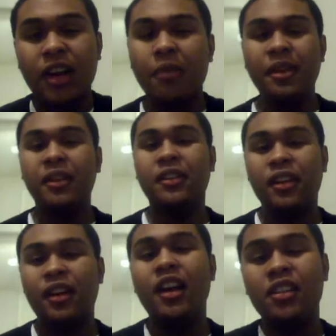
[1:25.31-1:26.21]
I mean,
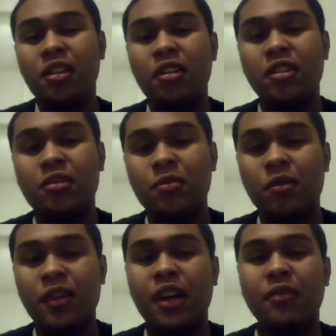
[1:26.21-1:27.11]
I saw this
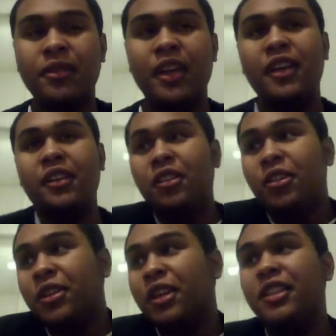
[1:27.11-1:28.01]
movie and I'm like,
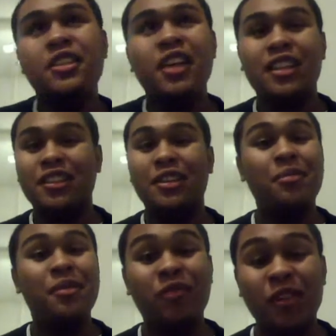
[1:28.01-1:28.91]
okay, these guys are gonna
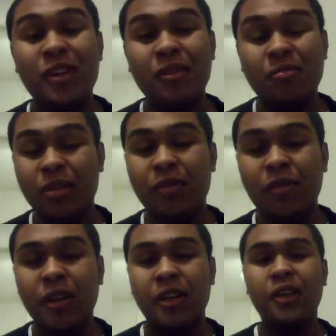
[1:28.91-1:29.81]
be pretty, pretty
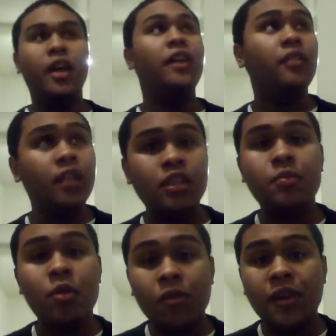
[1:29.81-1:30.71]
funny. And this
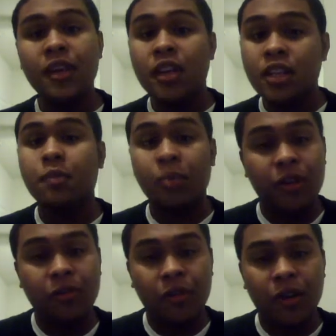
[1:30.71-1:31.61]
movie is
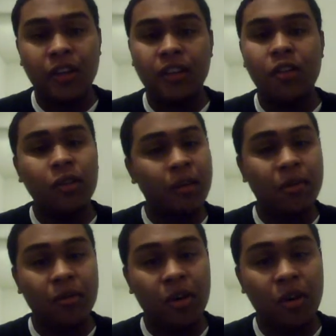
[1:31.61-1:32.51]
pretty funny, don't get
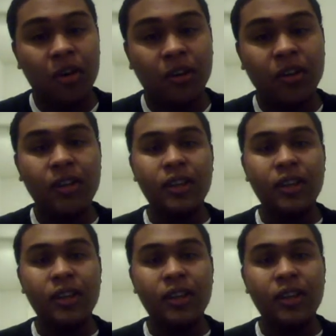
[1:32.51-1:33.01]
me wrong.